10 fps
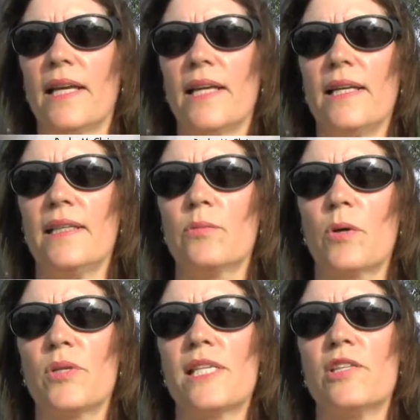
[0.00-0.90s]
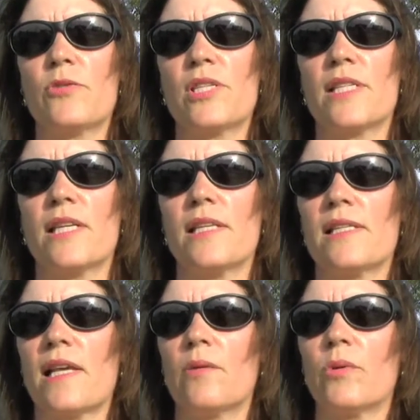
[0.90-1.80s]
And what was interesting
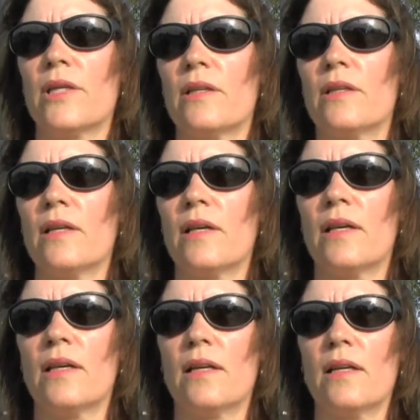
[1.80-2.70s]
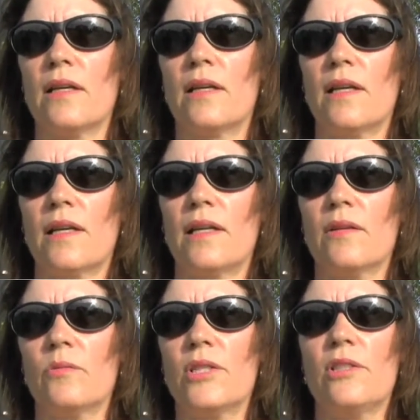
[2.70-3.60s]
is that when uh,
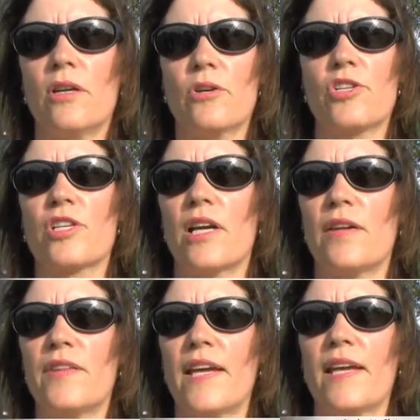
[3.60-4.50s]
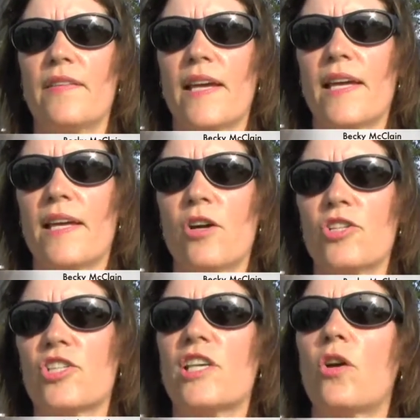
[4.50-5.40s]
I went to OSHA, they, they
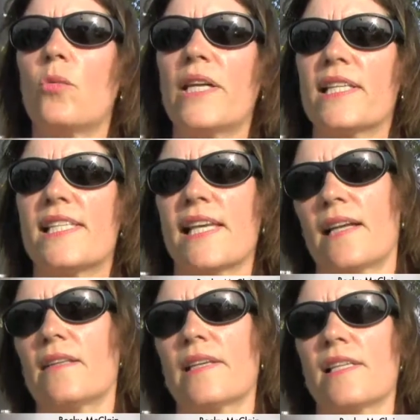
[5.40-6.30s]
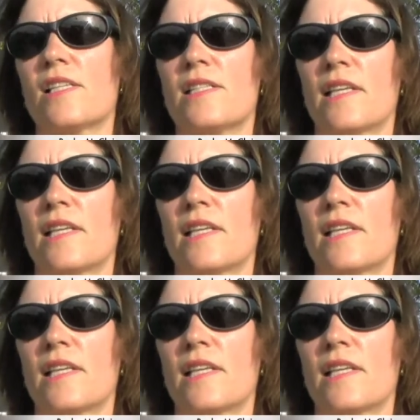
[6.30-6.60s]
OSHA said, "Oh, we could settle this.